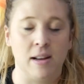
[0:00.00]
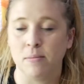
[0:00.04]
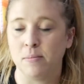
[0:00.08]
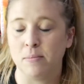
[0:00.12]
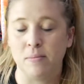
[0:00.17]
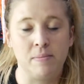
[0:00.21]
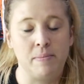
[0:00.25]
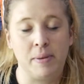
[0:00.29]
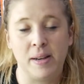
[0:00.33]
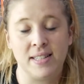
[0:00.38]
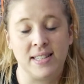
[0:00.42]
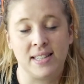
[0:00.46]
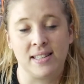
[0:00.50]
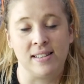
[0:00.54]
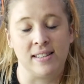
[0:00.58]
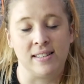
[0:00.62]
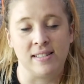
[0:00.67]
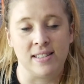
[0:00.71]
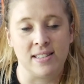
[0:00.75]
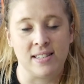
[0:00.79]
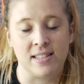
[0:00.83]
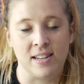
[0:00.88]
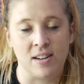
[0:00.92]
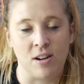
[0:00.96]
I'm basically
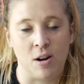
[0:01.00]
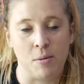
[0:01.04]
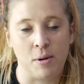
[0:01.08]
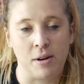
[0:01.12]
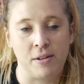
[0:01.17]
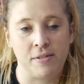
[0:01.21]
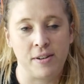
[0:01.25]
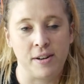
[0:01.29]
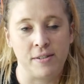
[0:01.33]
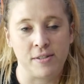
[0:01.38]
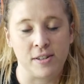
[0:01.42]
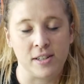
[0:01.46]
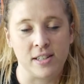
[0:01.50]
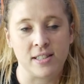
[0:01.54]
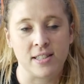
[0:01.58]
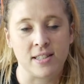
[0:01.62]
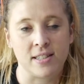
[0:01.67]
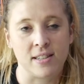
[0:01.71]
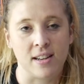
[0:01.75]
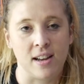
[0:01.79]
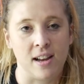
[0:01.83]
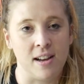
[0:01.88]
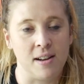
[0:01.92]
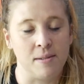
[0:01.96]
listing all my
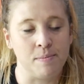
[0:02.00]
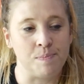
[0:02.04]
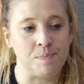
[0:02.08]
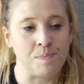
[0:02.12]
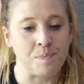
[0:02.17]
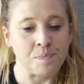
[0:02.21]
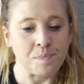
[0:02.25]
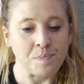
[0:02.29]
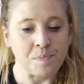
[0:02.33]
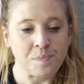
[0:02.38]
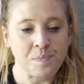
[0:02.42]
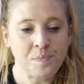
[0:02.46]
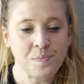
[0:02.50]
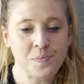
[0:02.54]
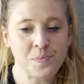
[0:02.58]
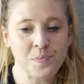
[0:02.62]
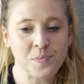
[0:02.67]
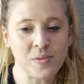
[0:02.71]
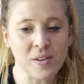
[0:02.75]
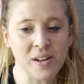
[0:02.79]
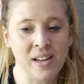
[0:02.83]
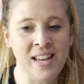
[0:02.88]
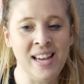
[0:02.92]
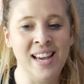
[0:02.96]
favorites.
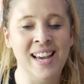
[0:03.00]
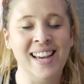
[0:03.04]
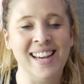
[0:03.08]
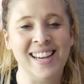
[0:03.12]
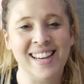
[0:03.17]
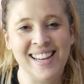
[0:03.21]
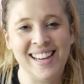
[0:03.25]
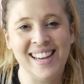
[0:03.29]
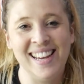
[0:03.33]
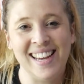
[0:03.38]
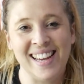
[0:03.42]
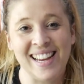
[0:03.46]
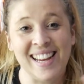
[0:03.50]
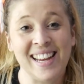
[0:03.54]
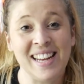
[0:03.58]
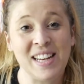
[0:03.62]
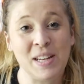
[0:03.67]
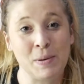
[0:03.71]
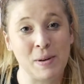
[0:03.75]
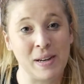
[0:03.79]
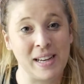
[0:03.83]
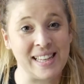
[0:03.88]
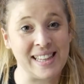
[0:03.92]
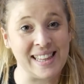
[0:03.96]

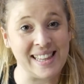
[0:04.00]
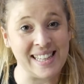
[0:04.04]
Anyway,